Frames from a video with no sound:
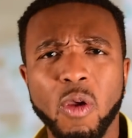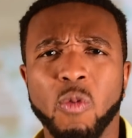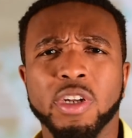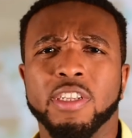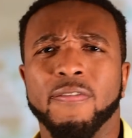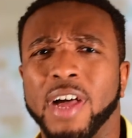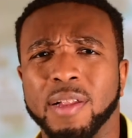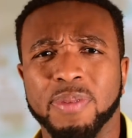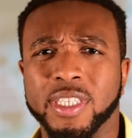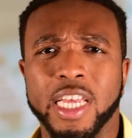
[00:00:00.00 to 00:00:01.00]
were
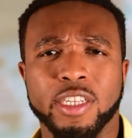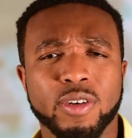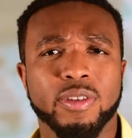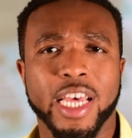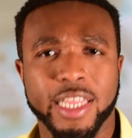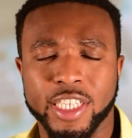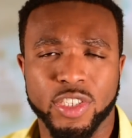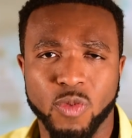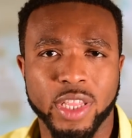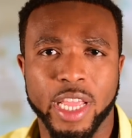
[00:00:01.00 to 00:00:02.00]
developers. They knew that this
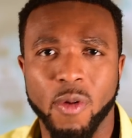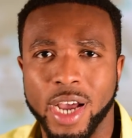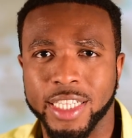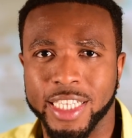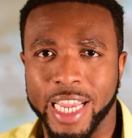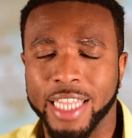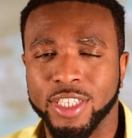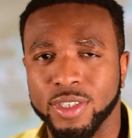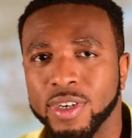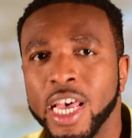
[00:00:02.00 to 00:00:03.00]
is what they wanted to get
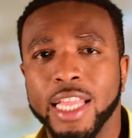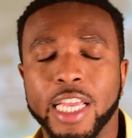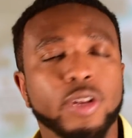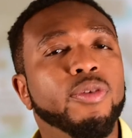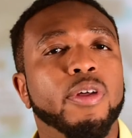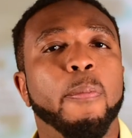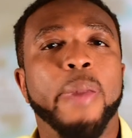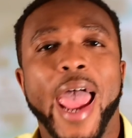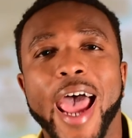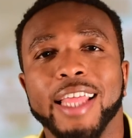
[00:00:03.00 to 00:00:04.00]
to. They knew the
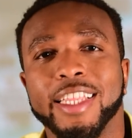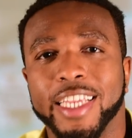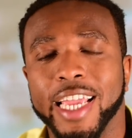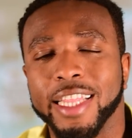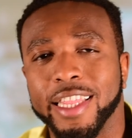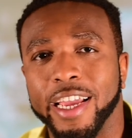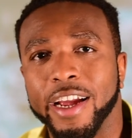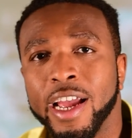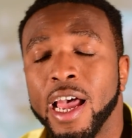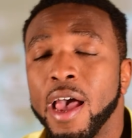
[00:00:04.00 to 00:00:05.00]
path to get
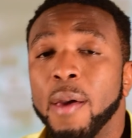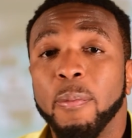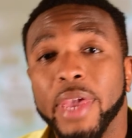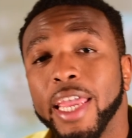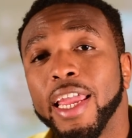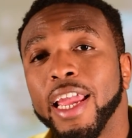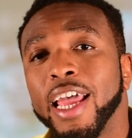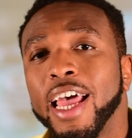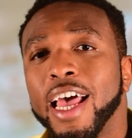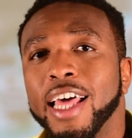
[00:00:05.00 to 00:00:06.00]
there. Me,
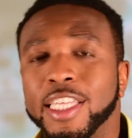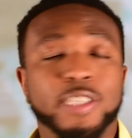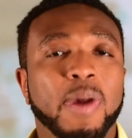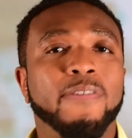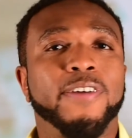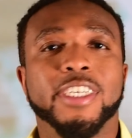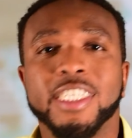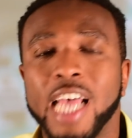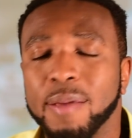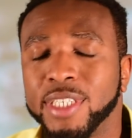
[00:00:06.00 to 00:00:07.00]
this is my first
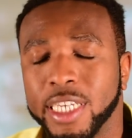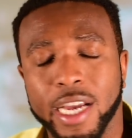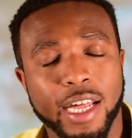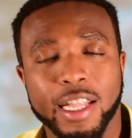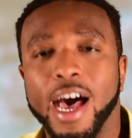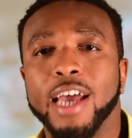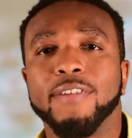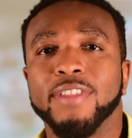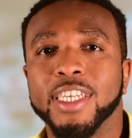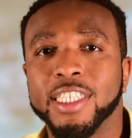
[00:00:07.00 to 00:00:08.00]
time seeing a lot
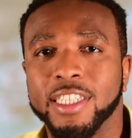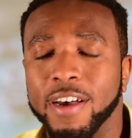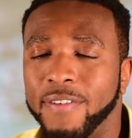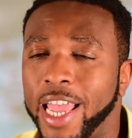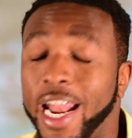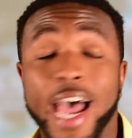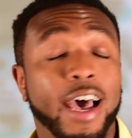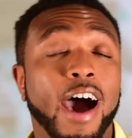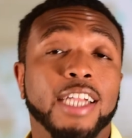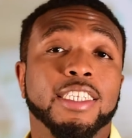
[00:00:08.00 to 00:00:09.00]
of this stuff, and
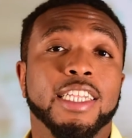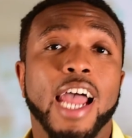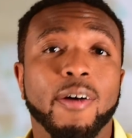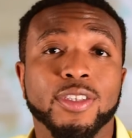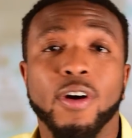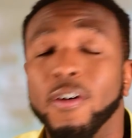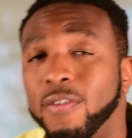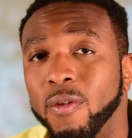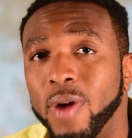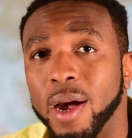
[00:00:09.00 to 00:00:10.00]
I was
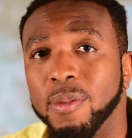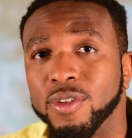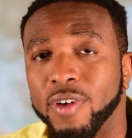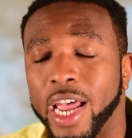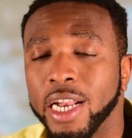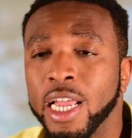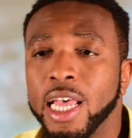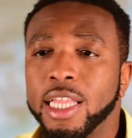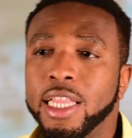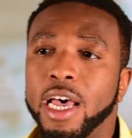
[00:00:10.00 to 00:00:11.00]
overwhelmed, right?
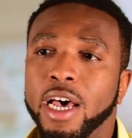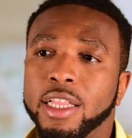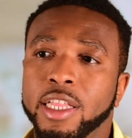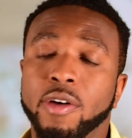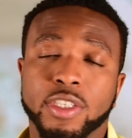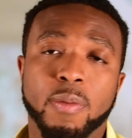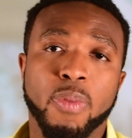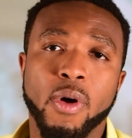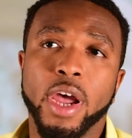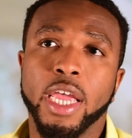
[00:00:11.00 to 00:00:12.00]
There was a
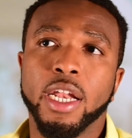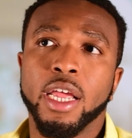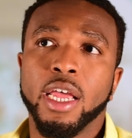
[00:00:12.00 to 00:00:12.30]
point